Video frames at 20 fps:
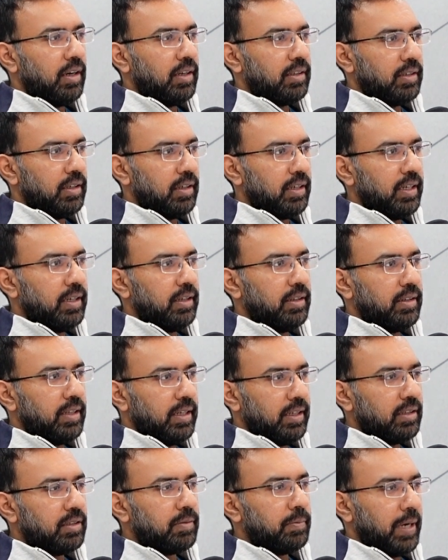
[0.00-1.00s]
certain
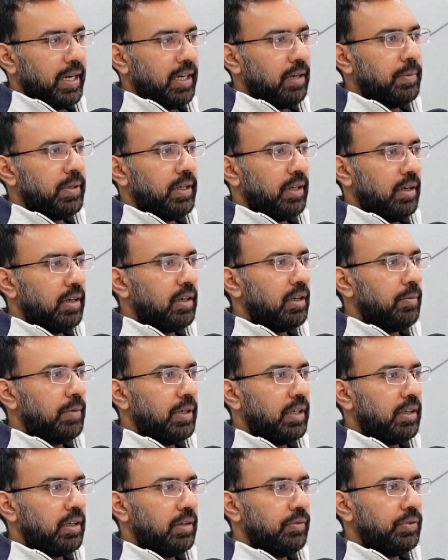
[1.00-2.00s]
things might be a little
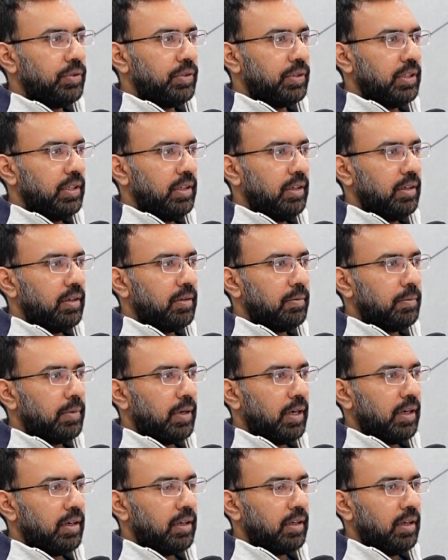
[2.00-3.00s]
bit confusing,
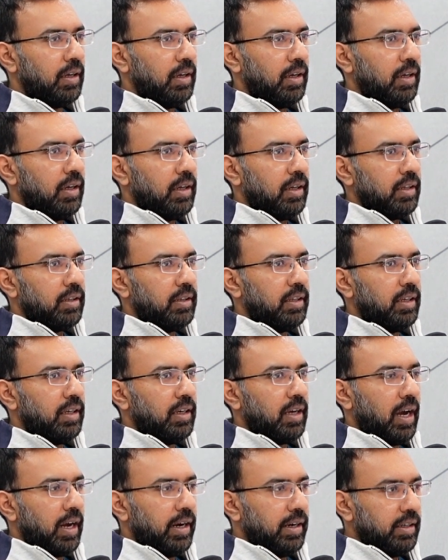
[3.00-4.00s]
but
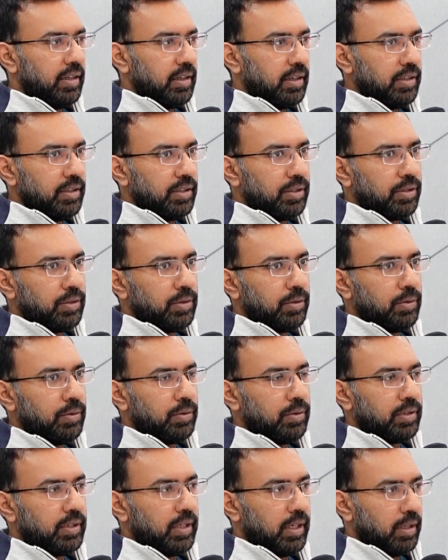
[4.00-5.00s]
the idea is
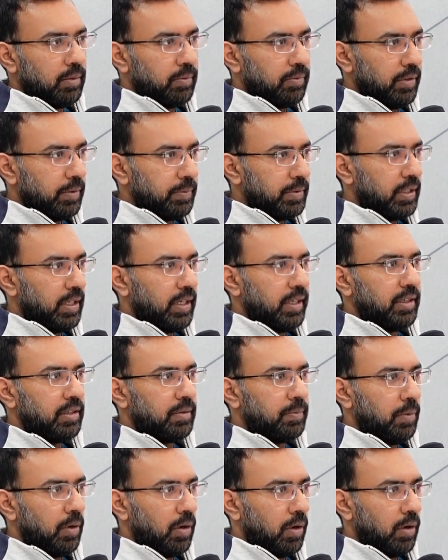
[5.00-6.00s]
to set up websites,
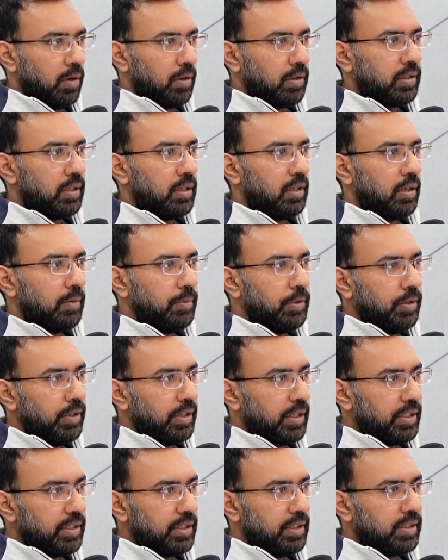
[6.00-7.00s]
blogs and
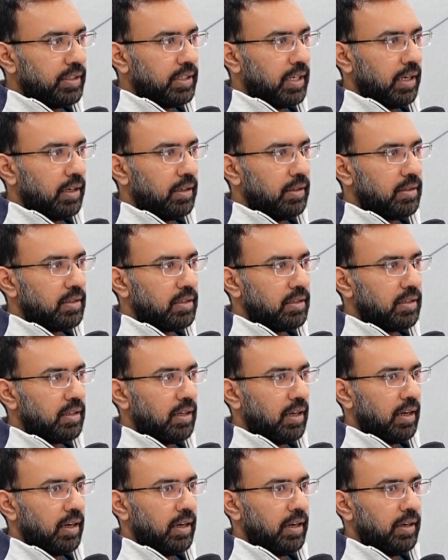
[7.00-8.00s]
communication channels.
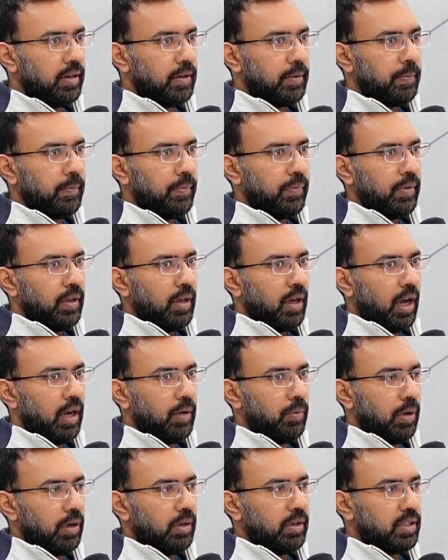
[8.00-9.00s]
And I
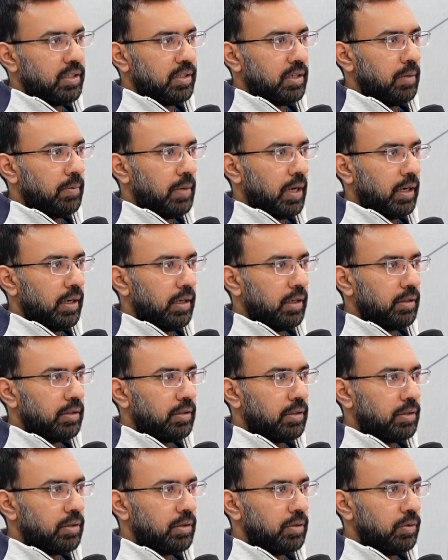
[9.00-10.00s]
want digital
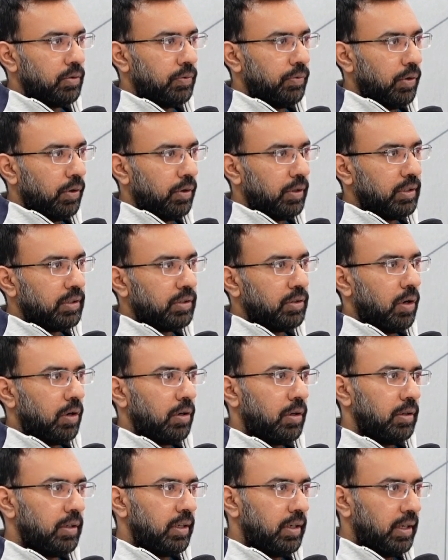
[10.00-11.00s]
marketers to focus
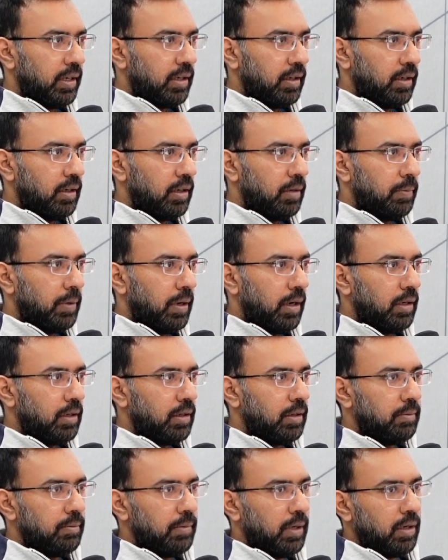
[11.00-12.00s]
not on the technical part,
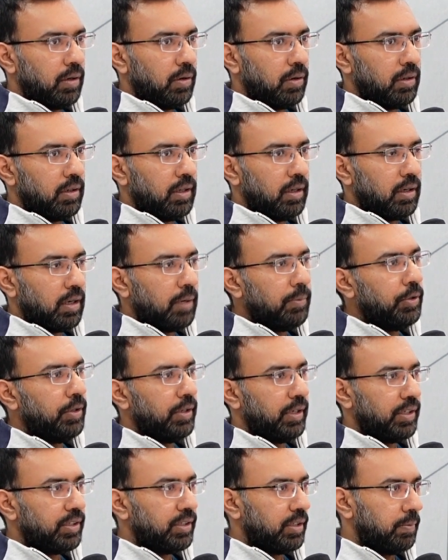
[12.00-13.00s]
but on the
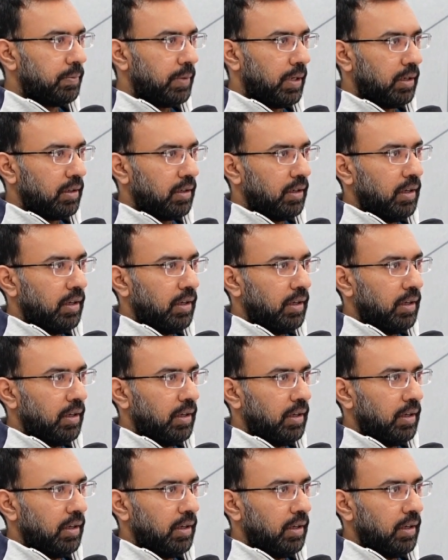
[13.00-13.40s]
communication part.